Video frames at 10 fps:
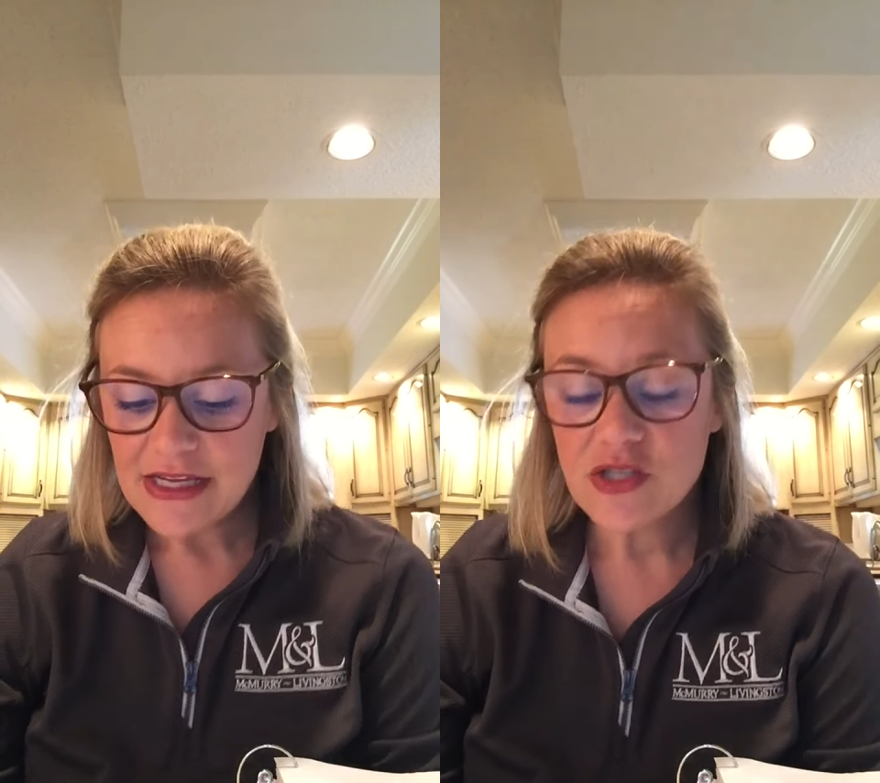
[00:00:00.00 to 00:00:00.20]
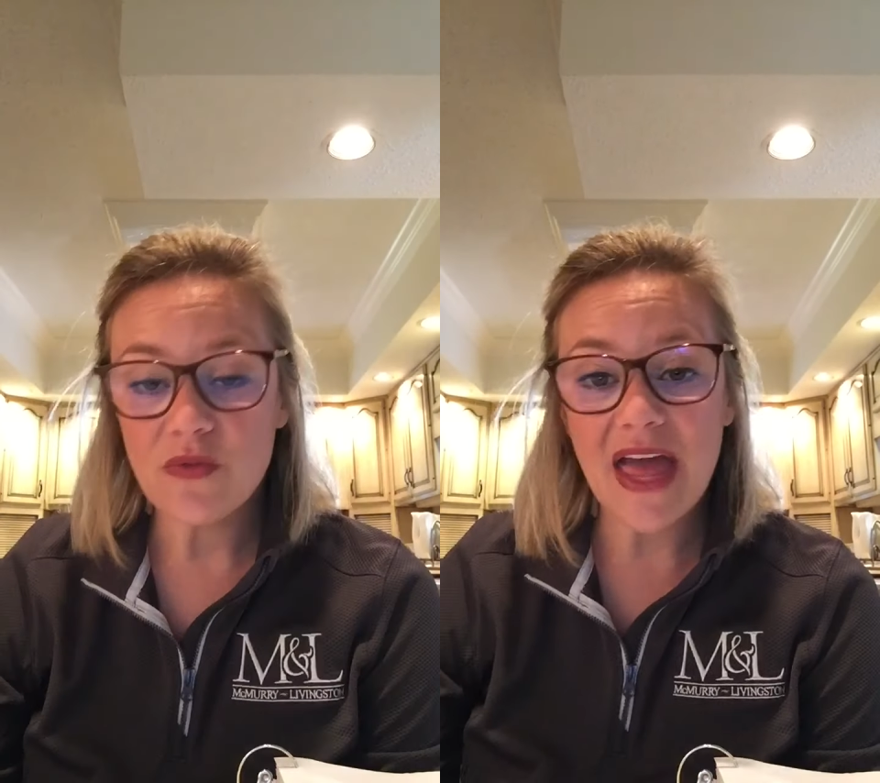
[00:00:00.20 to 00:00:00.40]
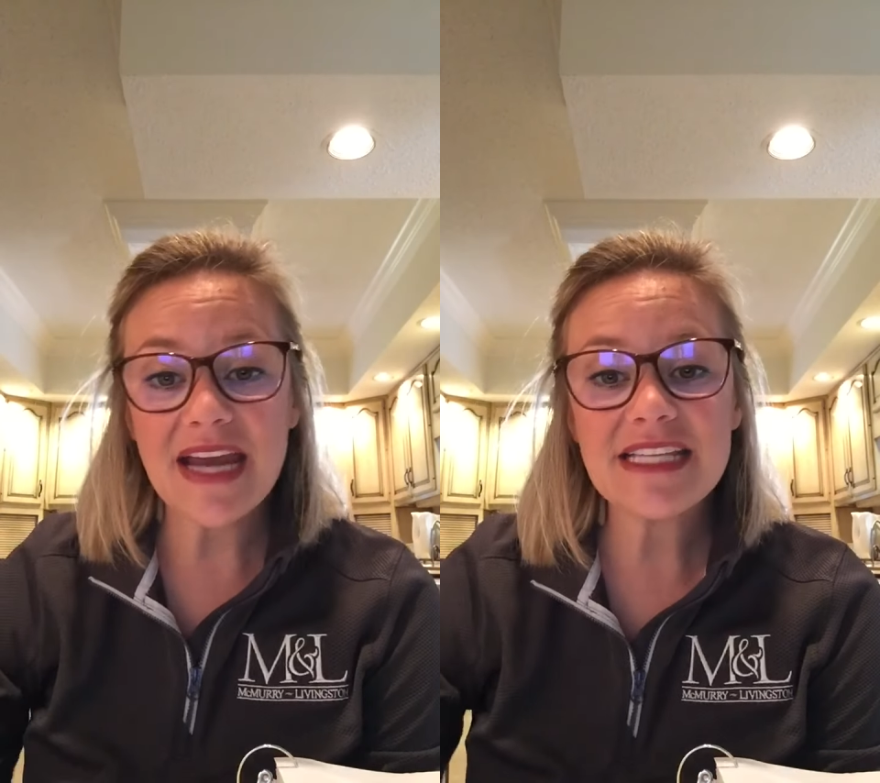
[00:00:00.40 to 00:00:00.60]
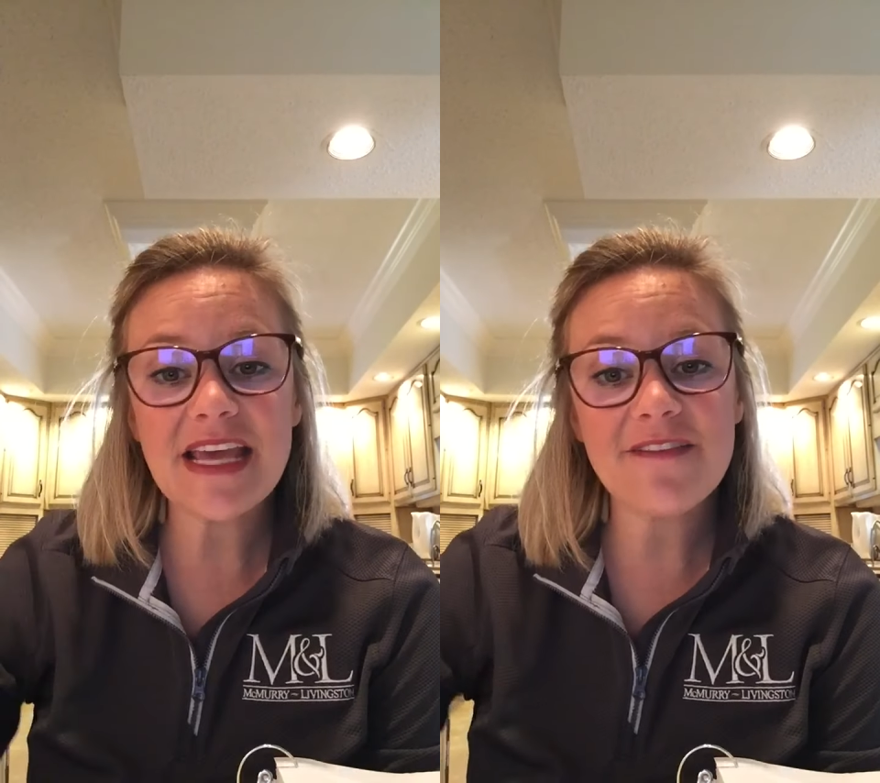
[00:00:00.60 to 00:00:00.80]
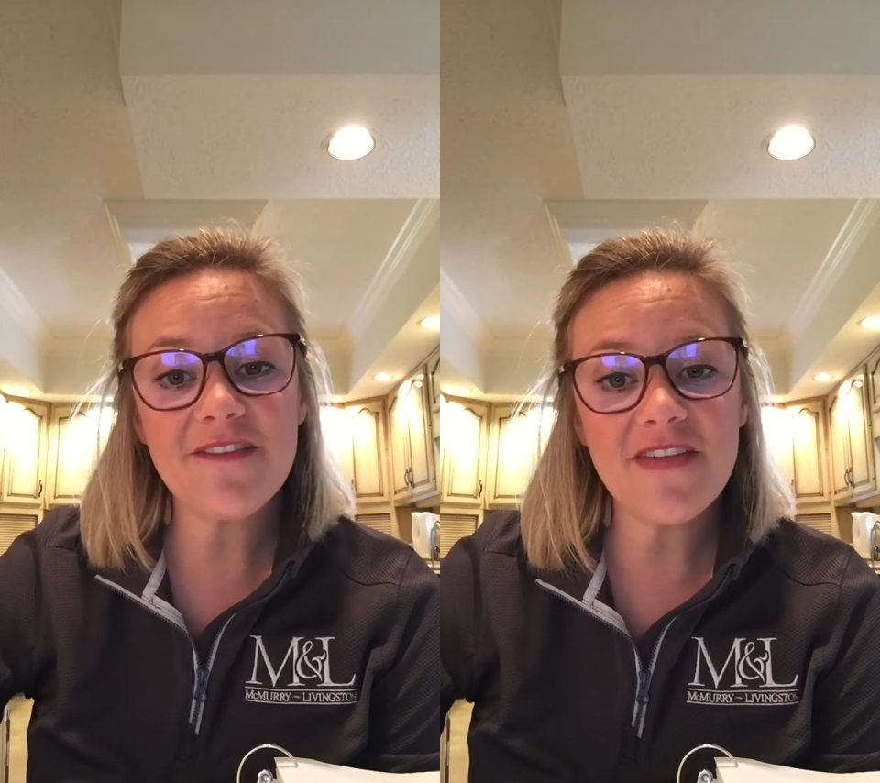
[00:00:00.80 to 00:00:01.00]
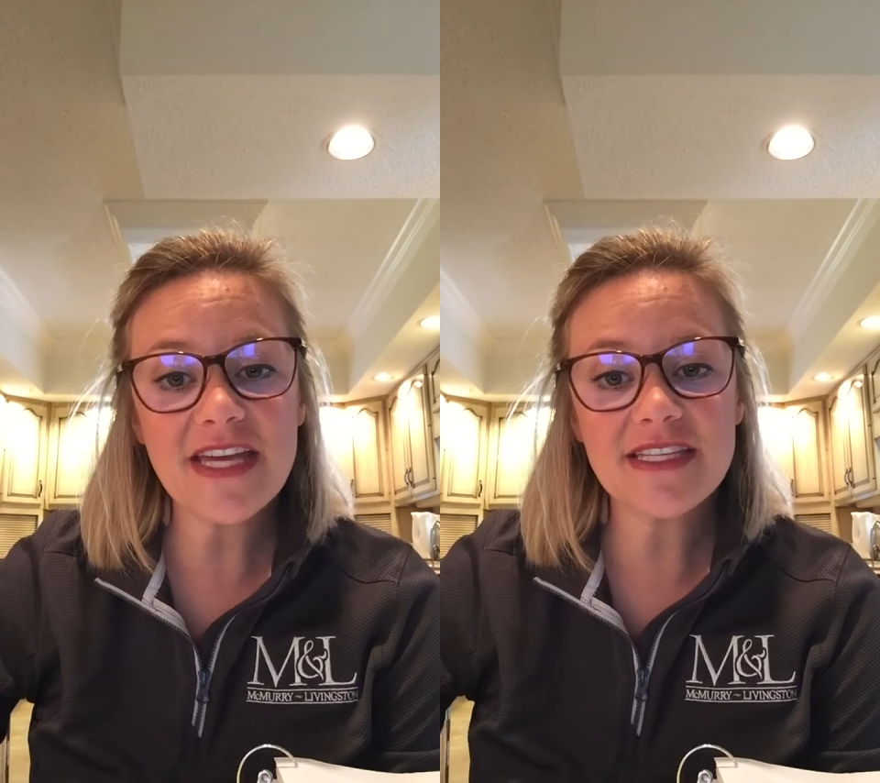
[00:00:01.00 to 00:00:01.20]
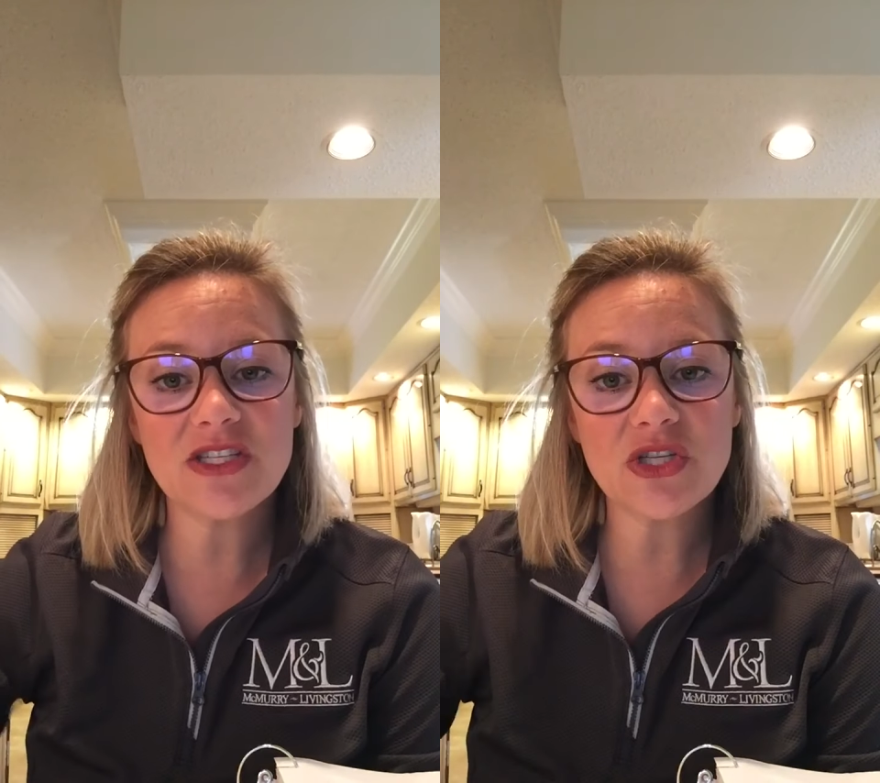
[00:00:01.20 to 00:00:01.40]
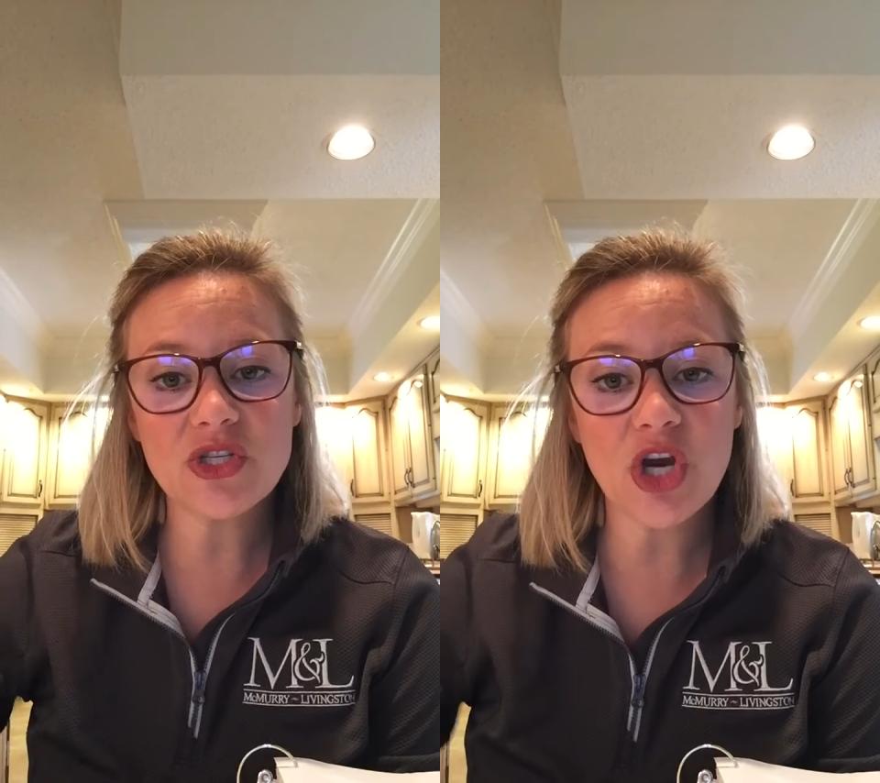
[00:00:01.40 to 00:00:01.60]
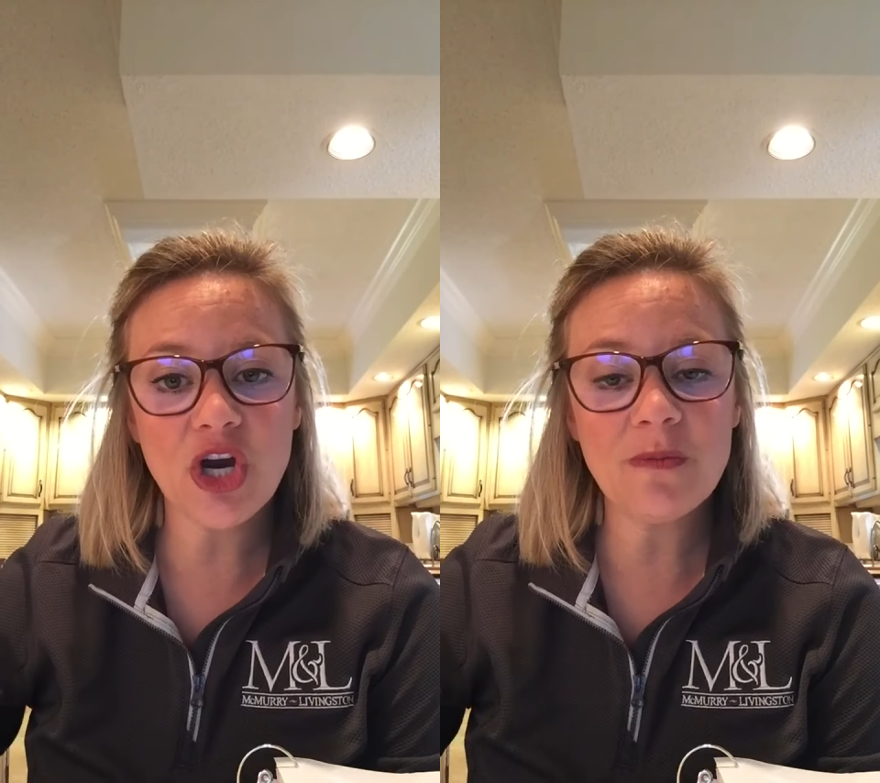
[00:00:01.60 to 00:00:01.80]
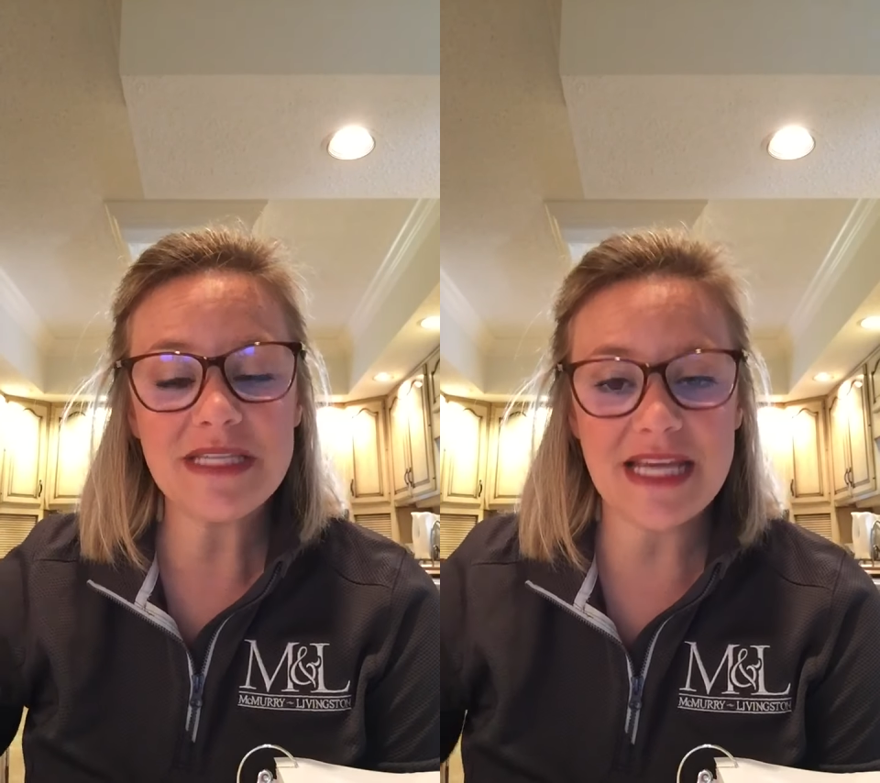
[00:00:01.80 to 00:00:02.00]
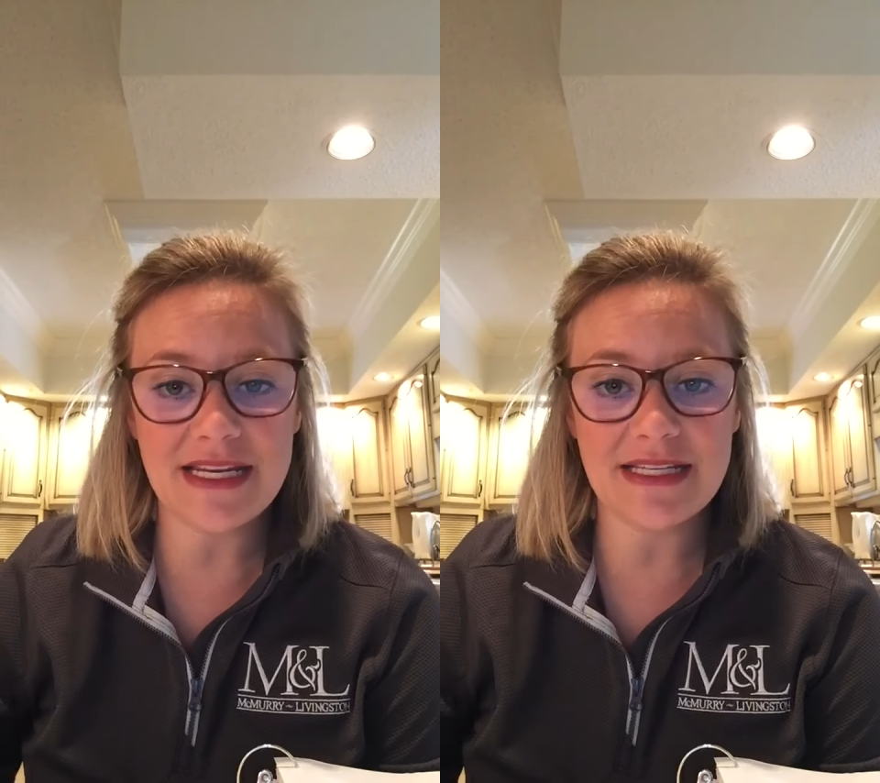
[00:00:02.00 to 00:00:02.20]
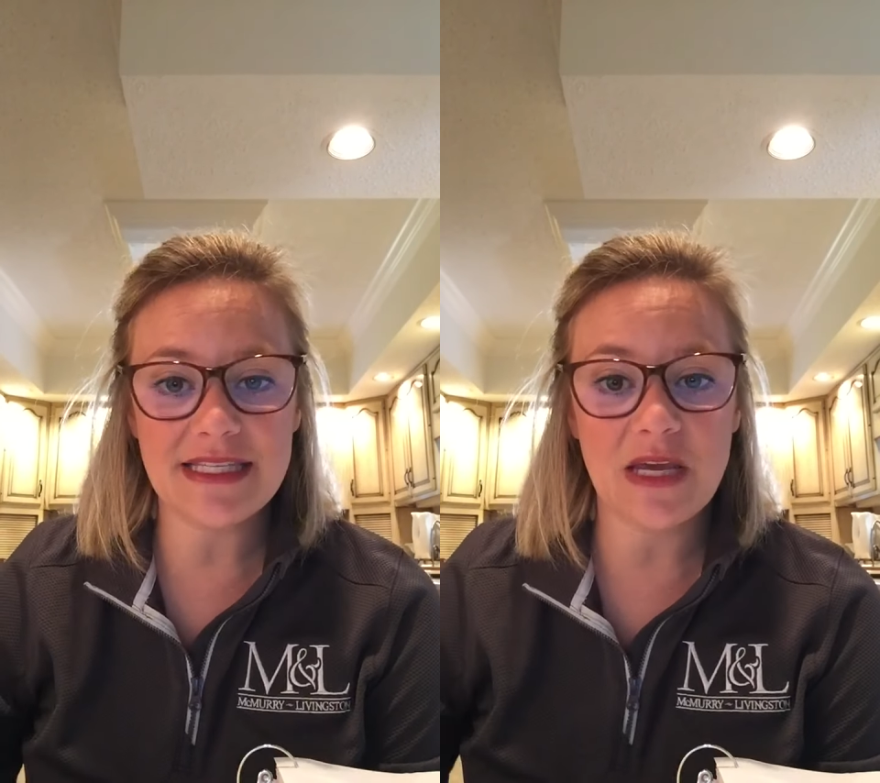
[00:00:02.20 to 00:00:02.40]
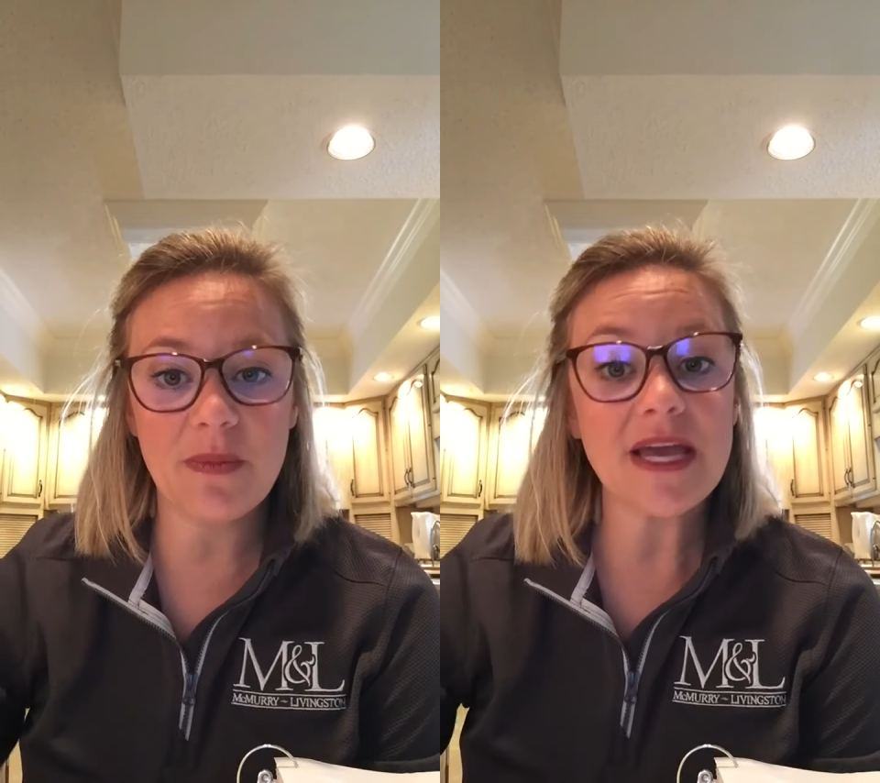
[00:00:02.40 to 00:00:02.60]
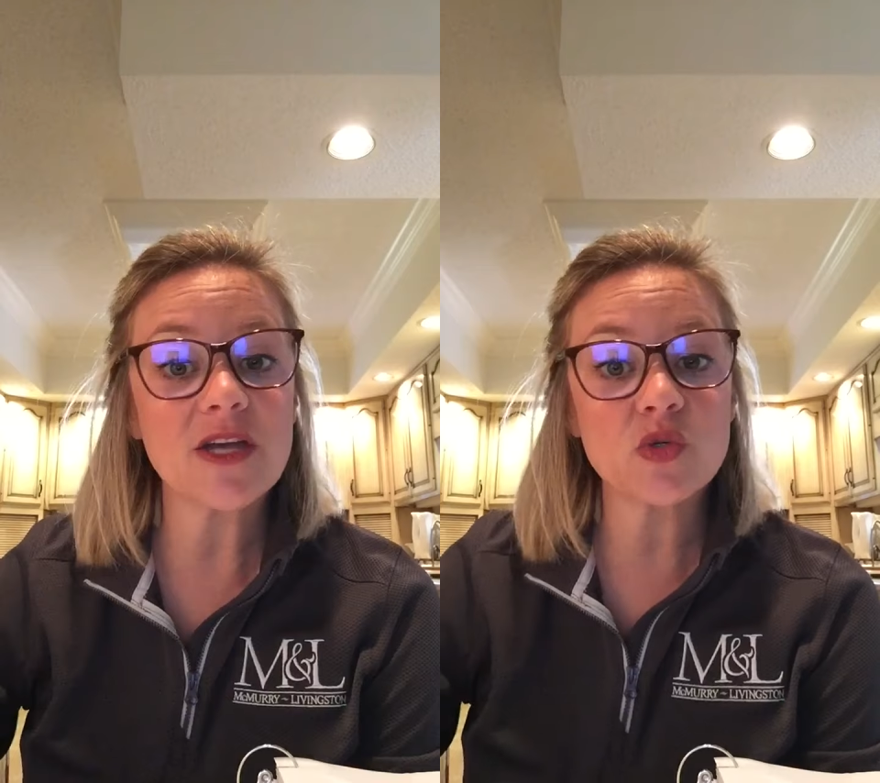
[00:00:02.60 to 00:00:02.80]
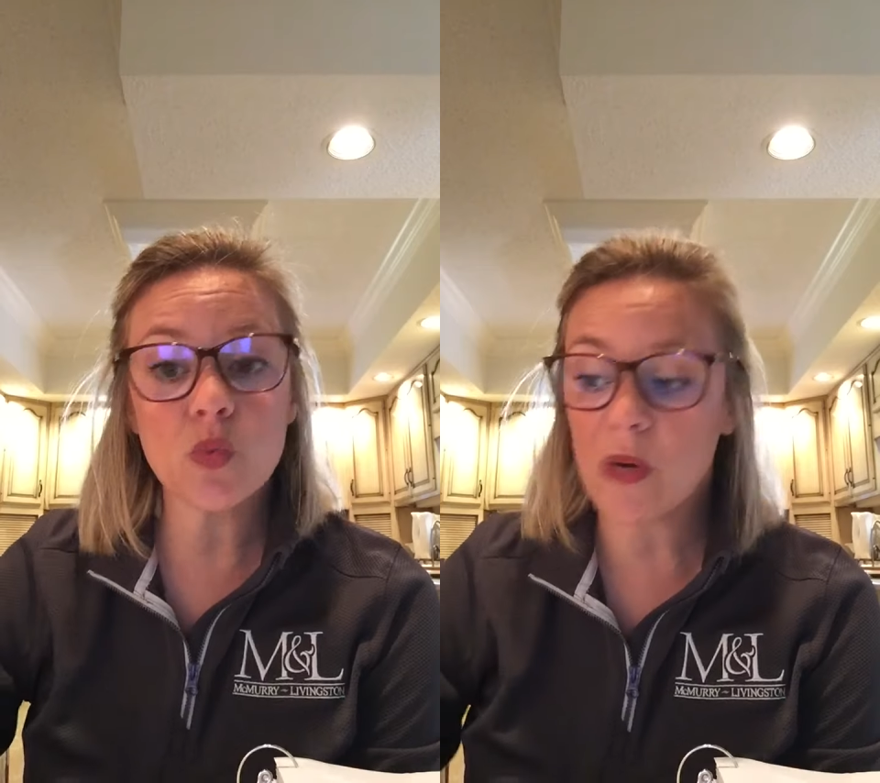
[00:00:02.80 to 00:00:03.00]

So that is a fixed term tenancy because